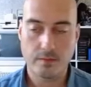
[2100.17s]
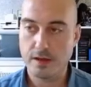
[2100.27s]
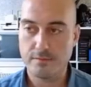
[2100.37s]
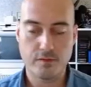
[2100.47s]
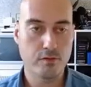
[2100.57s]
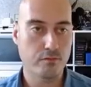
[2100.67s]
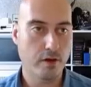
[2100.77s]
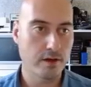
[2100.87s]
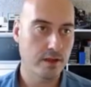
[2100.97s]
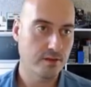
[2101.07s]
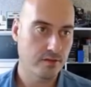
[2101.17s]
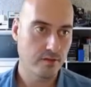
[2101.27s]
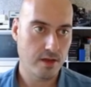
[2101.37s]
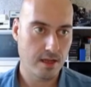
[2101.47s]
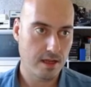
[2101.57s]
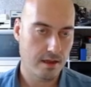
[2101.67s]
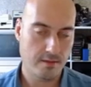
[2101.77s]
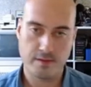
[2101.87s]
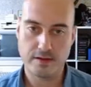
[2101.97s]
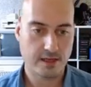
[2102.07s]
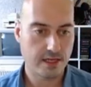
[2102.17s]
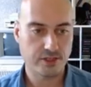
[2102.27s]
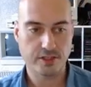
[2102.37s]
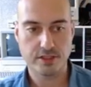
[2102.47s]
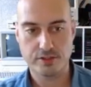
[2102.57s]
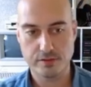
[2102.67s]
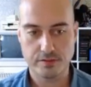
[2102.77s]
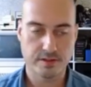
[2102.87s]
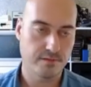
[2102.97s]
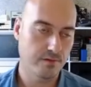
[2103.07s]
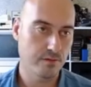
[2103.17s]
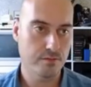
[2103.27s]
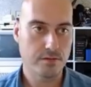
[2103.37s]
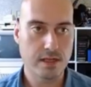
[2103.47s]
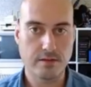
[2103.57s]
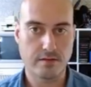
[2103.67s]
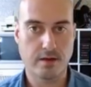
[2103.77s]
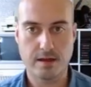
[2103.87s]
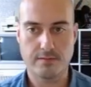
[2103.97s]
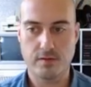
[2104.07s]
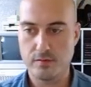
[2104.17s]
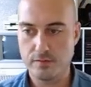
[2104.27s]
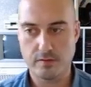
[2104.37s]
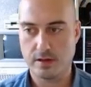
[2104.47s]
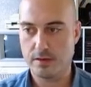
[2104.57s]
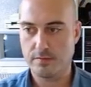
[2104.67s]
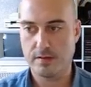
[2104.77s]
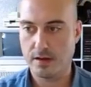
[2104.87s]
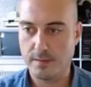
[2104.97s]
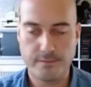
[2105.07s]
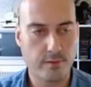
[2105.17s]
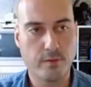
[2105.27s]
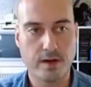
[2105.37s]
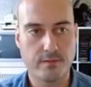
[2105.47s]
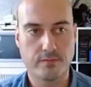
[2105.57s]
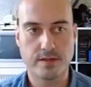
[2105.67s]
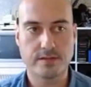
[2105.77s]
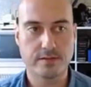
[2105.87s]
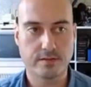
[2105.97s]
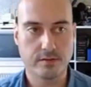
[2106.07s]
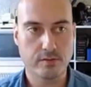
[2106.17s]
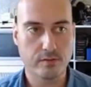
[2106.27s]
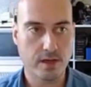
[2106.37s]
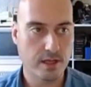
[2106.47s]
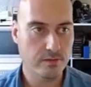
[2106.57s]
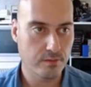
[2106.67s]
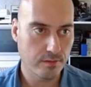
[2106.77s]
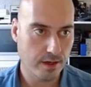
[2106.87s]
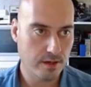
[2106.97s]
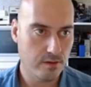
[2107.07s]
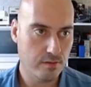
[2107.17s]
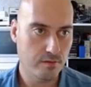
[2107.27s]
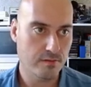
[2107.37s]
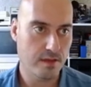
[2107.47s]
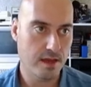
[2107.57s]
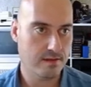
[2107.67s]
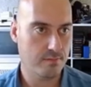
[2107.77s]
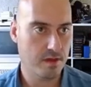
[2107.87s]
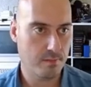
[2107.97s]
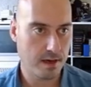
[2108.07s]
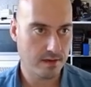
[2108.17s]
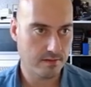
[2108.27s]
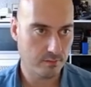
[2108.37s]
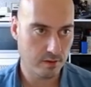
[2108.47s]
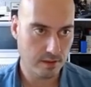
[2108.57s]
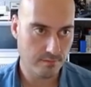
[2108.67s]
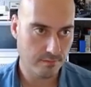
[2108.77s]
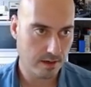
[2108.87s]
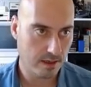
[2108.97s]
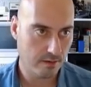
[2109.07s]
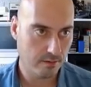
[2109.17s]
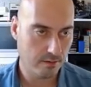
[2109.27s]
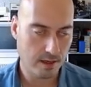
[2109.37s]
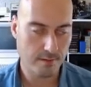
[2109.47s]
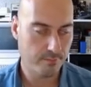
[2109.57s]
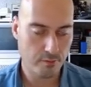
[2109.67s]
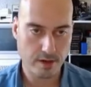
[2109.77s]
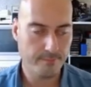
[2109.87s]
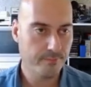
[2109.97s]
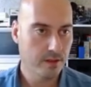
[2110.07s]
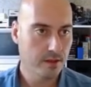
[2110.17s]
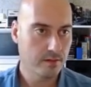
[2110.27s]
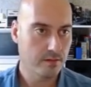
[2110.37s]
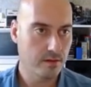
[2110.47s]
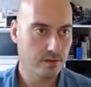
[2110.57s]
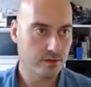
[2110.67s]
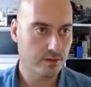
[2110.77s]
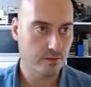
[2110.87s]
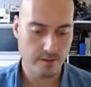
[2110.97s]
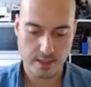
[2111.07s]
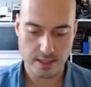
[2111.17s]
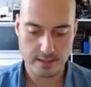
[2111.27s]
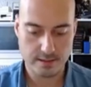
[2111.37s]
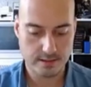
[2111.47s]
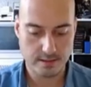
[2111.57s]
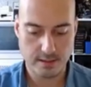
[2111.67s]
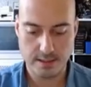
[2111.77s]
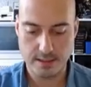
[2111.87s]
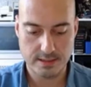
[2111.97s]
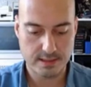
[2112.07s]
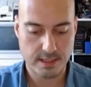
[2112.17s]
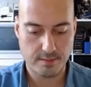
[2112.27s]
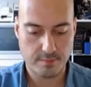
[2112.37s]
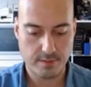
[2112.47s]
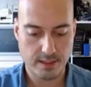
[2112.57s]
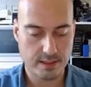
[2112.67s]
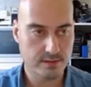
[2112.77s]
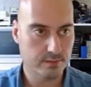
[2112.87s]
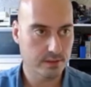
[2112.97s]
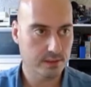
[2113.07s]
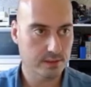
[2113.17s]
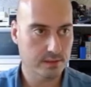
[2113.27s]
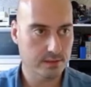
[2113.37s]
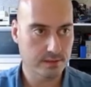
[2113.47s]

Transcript: If you run into any authentication issues, if you need to have a user account set up for whatever reason, you can do that. You use the SMB passwd file program. So you just do that, set a password.